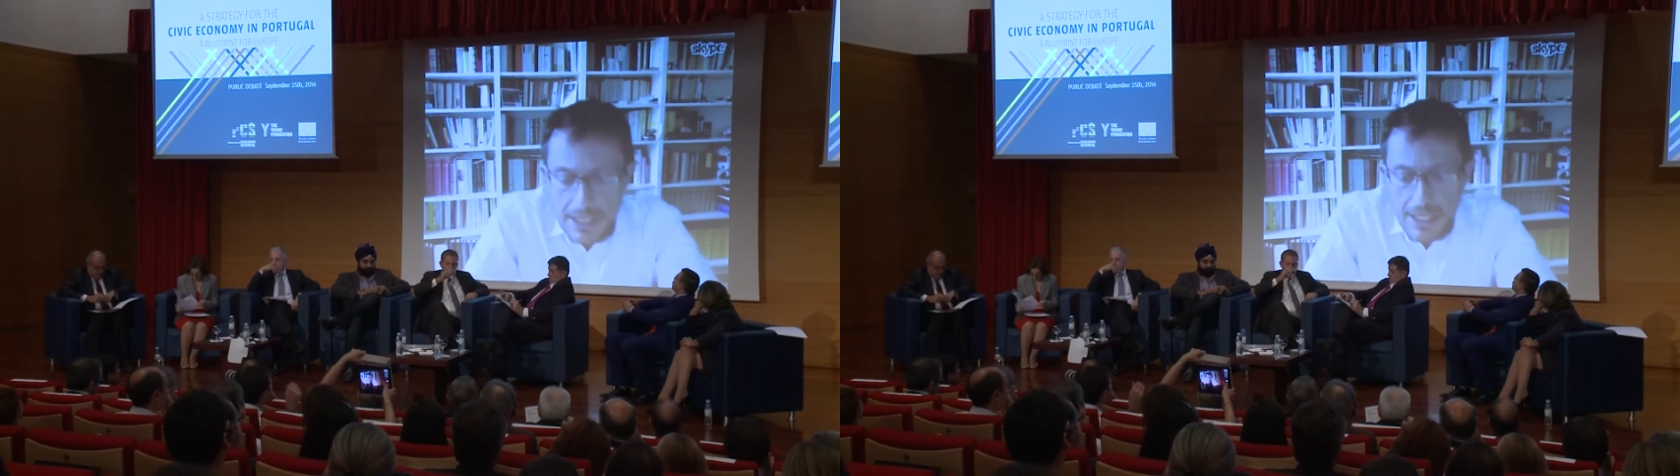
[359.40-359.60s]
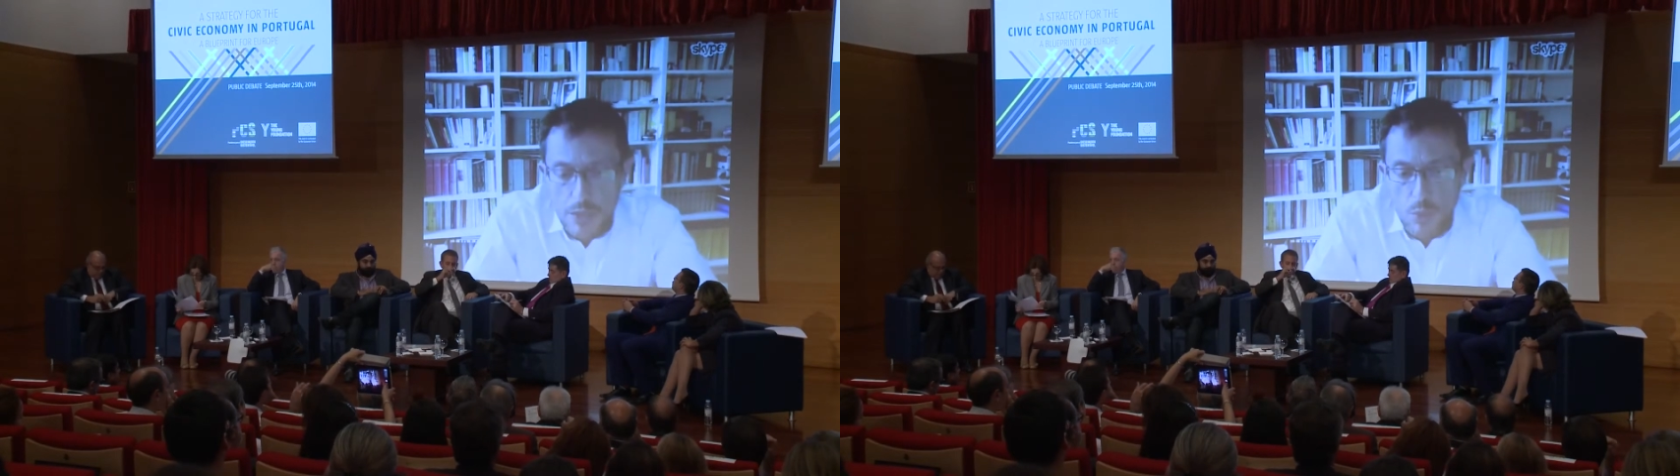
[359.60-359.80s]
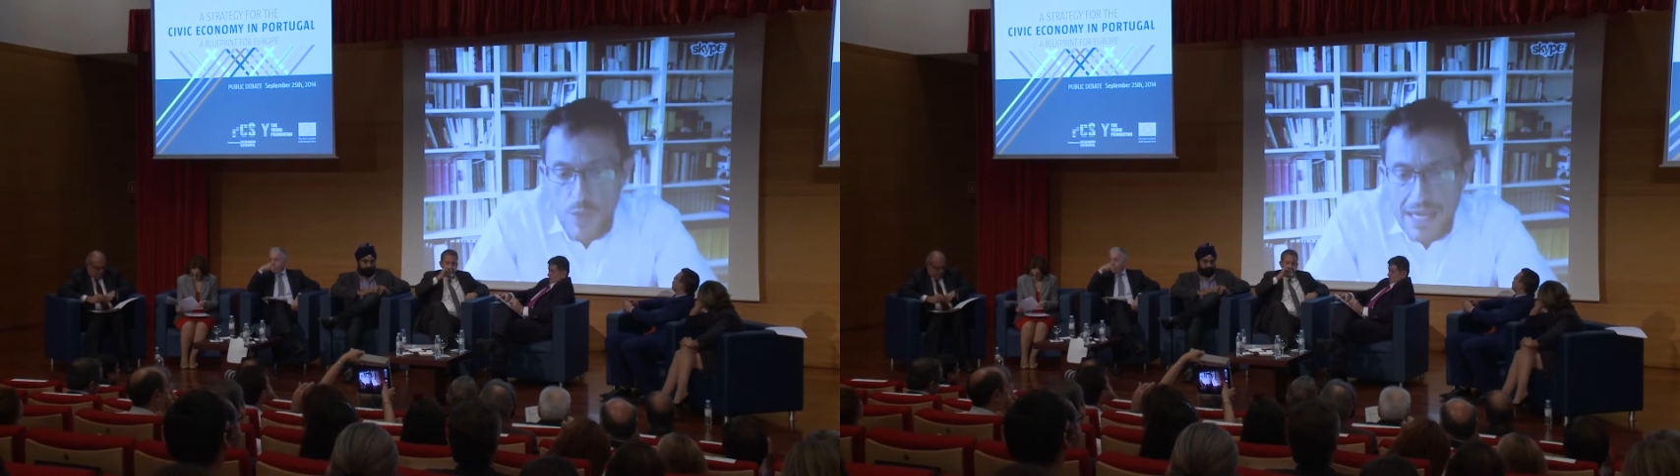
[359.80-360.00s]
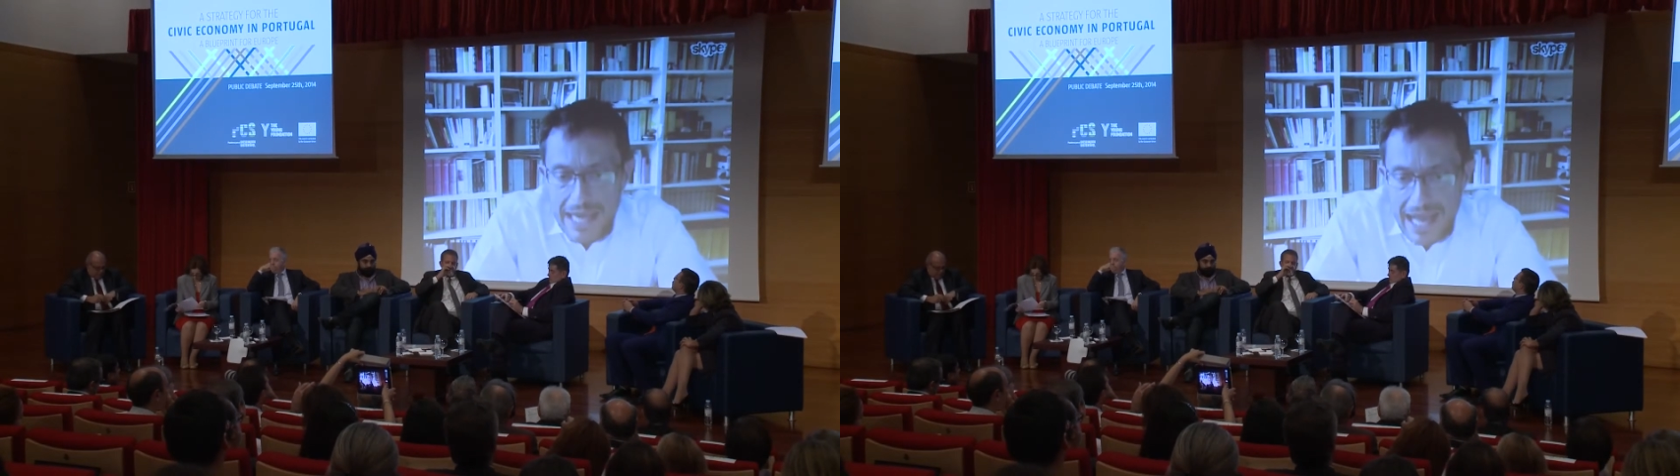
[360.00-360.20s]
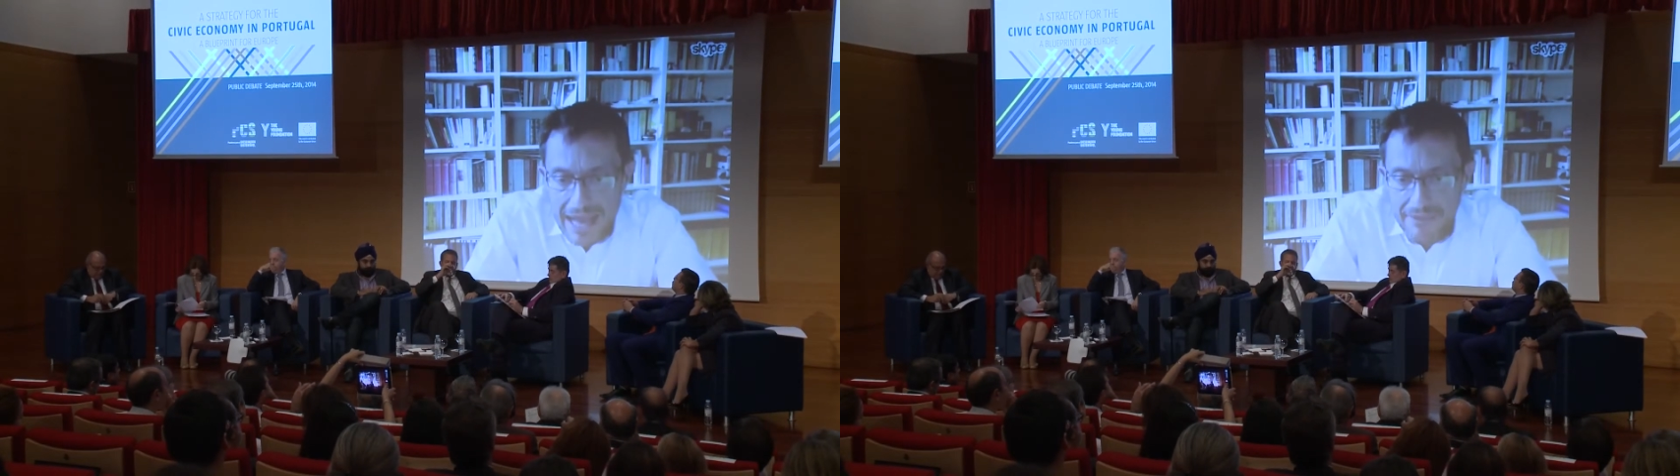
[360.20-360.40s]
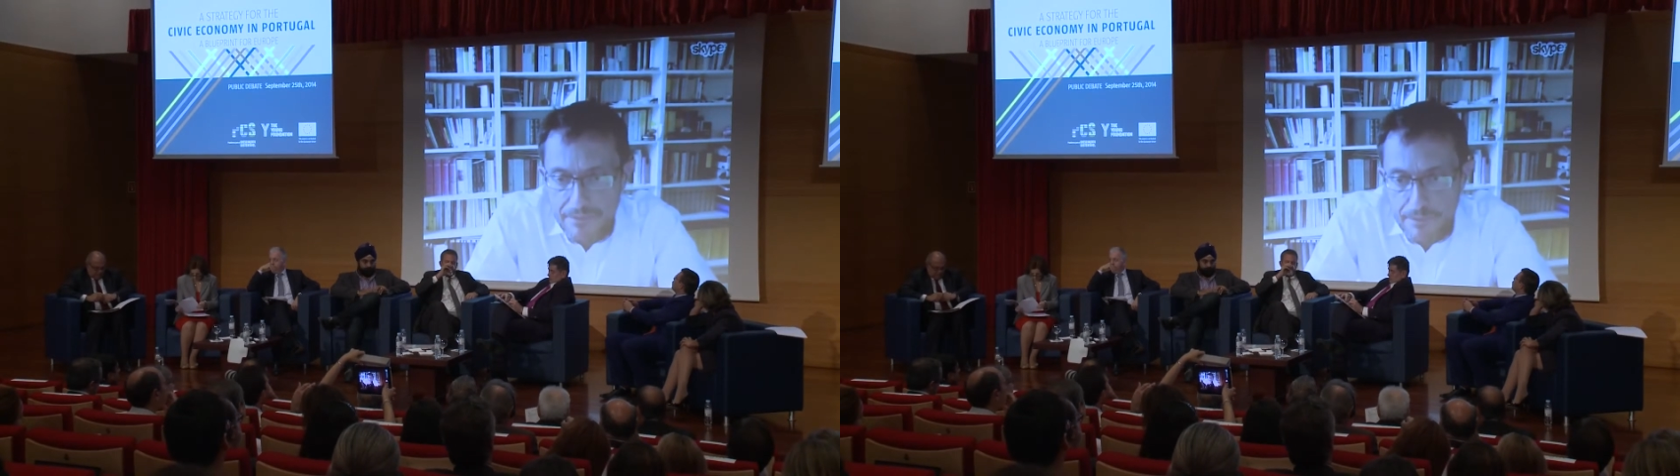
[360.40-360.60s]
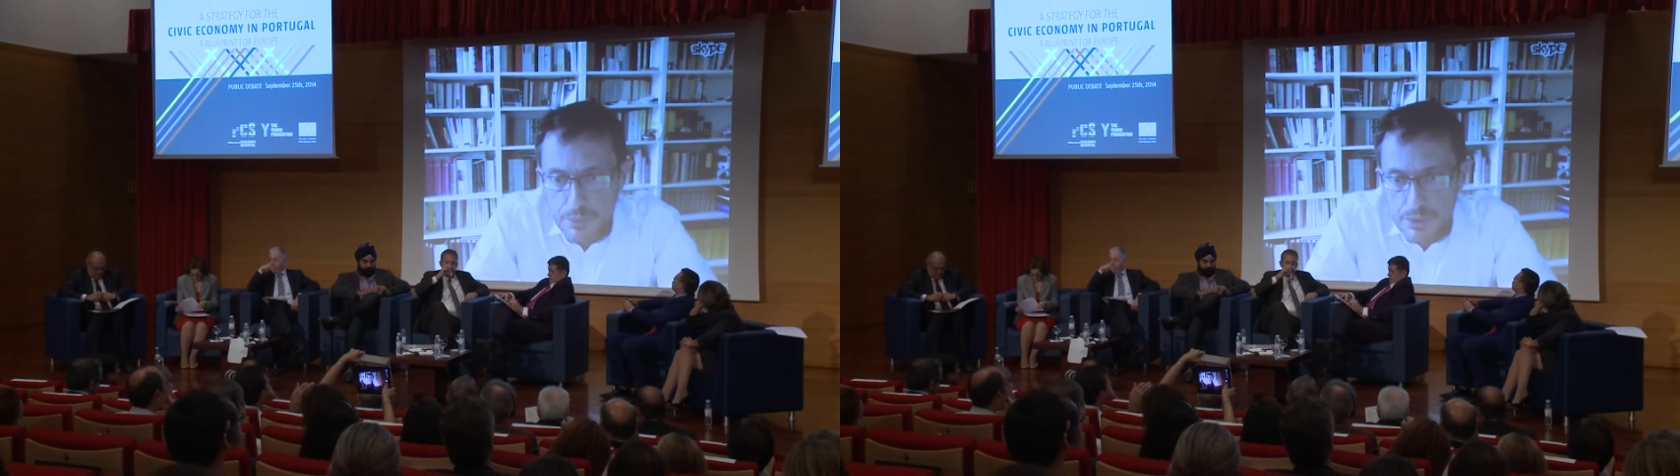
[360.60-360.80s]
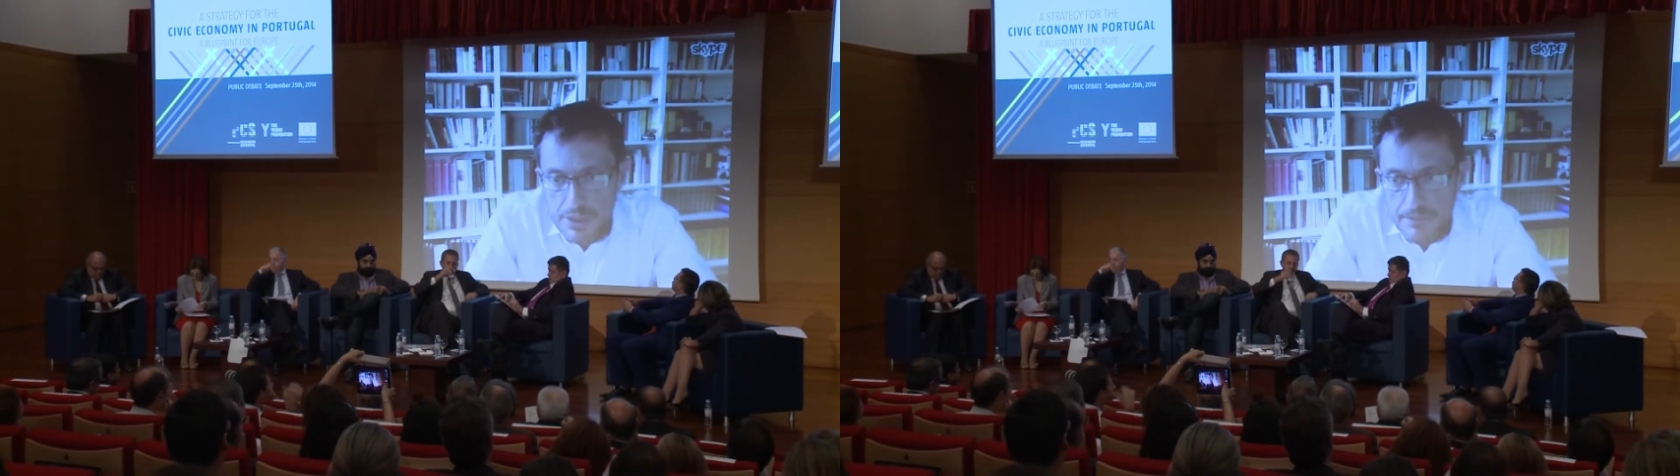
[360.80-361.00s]
we have
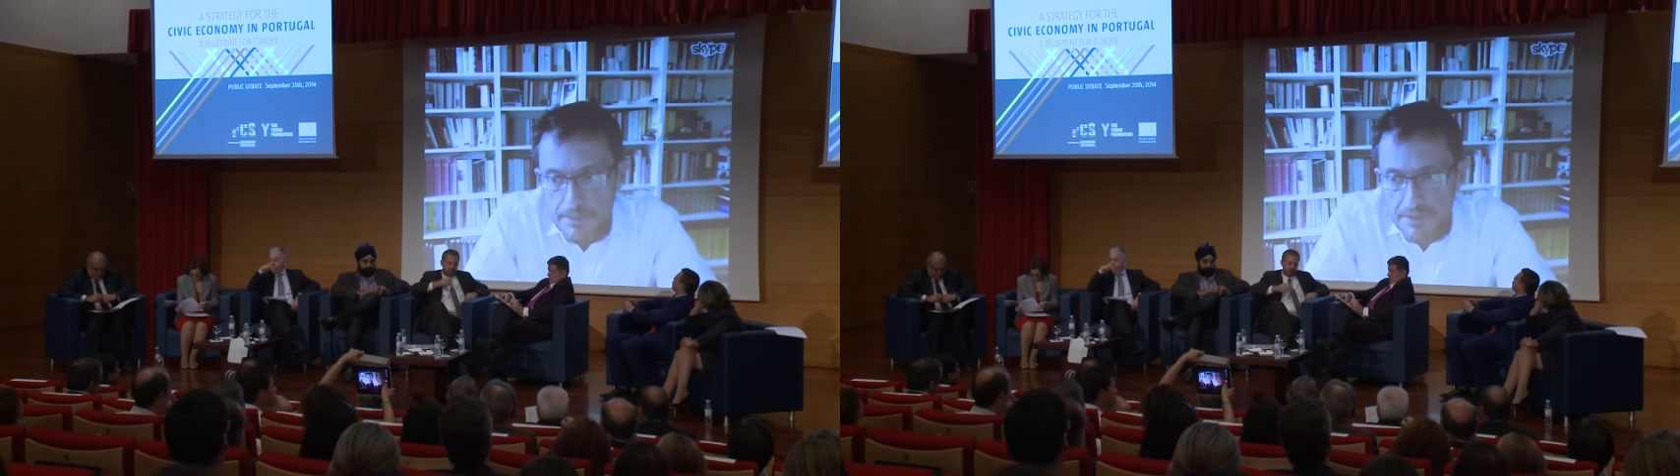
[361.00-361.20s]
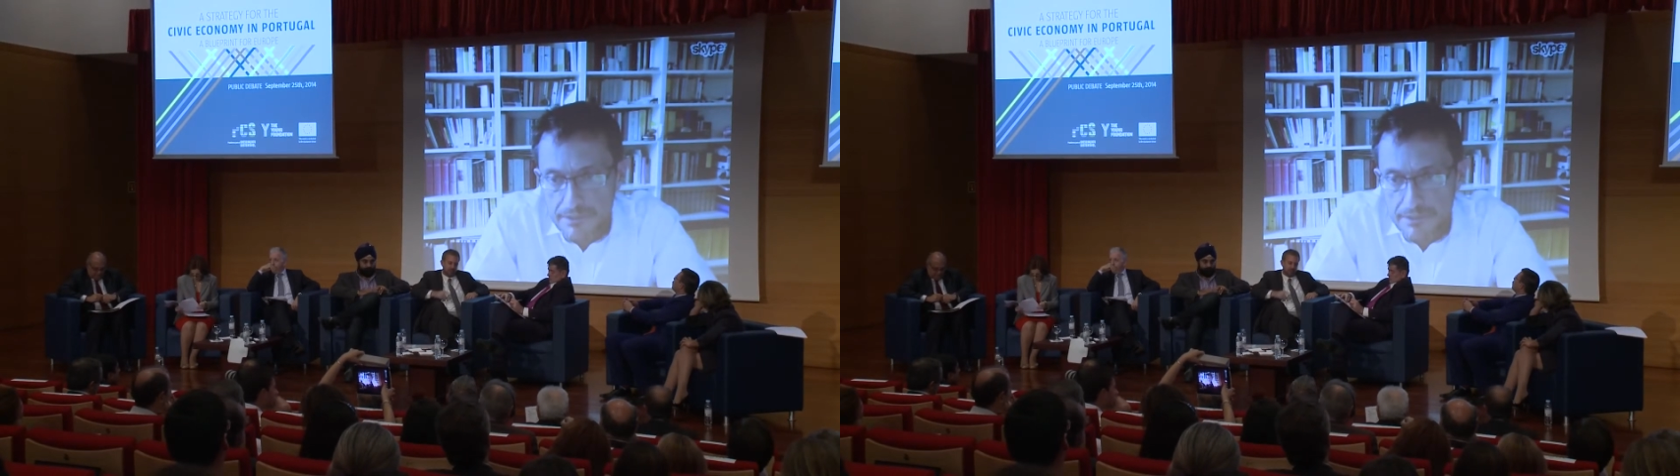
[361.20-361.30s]
put impact